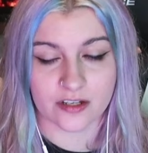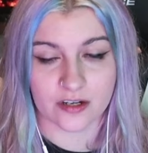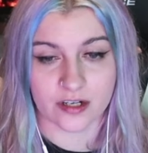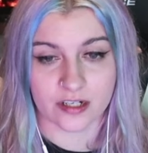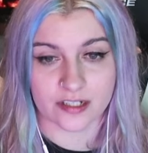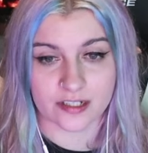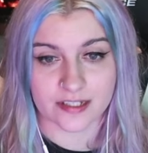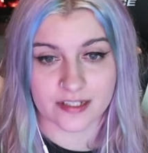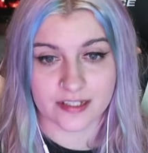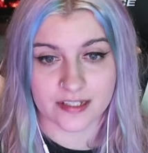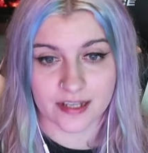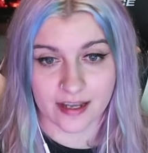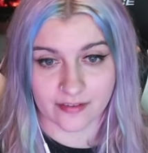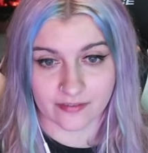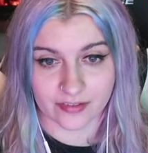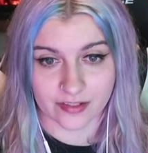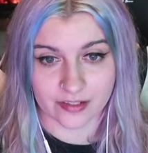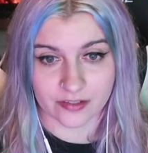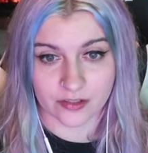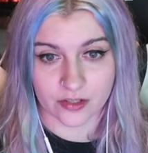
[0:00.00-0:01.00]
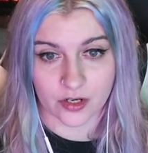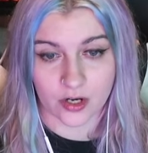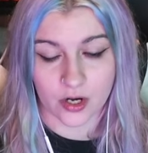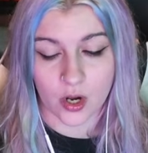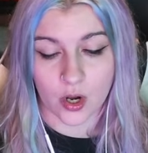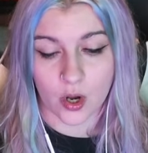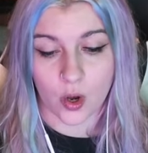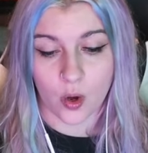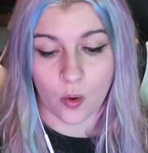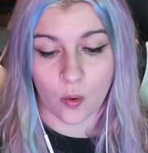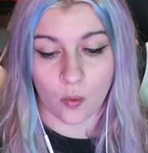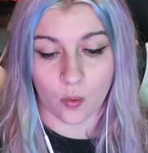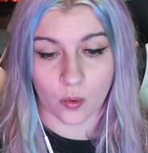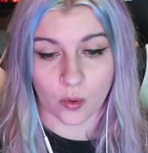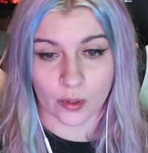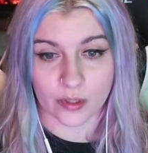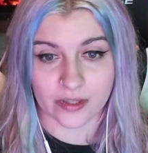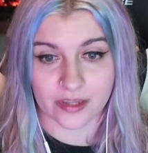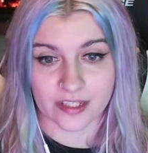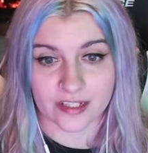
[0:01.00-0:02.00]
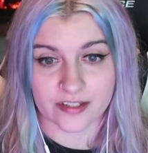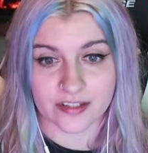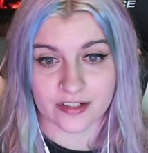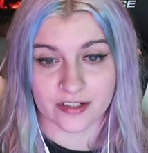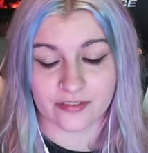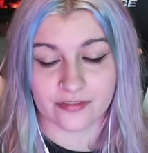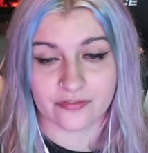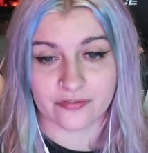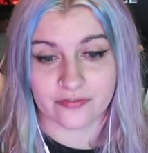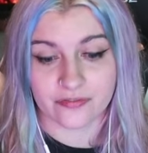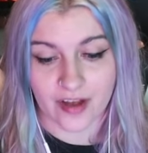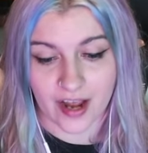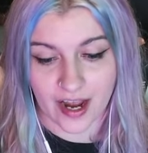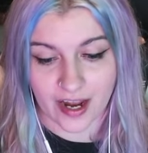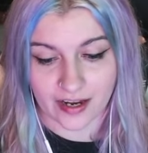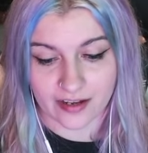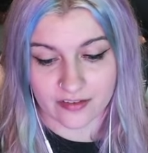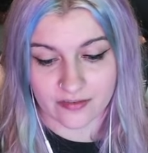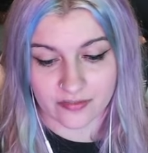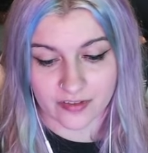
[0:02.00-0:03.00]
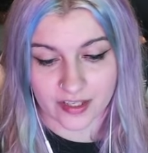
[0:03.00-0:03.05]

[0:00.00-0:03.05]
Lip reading: are 7 or these are 5.